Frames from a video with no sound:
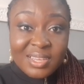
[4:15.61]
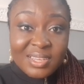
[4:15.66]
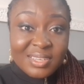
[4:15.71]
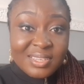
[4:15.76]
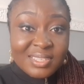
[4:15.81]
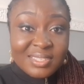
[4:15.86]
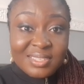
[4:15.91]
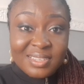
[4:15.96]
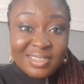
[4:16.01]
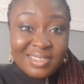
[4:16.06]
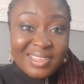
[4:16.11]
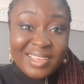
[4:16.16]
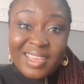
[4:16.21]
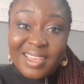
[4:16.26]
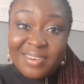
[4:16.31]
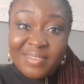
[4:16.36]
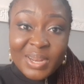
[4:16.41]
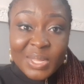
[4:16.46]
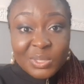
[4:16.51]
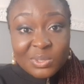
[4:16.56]
they just tell you,
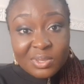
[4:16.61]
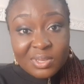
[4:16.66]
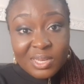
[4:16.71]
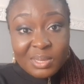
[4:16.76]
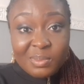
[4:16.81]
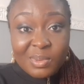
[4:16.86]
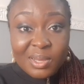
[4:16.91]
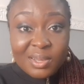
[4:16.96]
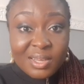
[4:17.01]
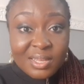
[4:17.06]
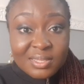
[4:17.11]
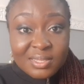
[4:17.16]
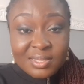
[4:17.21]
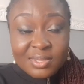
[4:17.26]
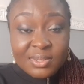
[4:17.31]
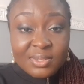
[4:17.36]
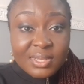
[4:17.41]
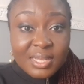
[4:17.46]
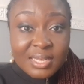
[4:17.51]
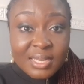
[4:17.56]
yeah, write your name and go and
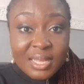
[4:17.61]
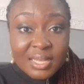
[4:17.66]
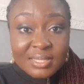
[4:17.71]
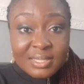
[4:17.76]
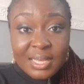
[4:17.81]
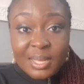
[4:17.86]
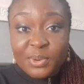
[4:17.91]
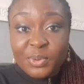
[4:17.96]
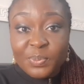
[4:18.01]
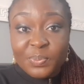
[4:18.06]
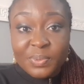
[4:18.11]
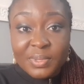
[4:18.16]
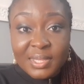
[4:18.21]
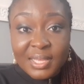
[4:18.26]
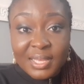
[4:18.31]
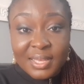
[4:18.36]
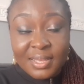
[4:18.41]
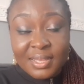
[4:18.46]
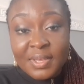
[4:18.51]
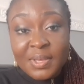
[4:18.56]
sit on that canopy
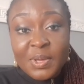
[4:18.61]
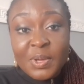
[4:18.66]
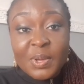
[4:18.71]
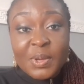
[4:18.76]
there.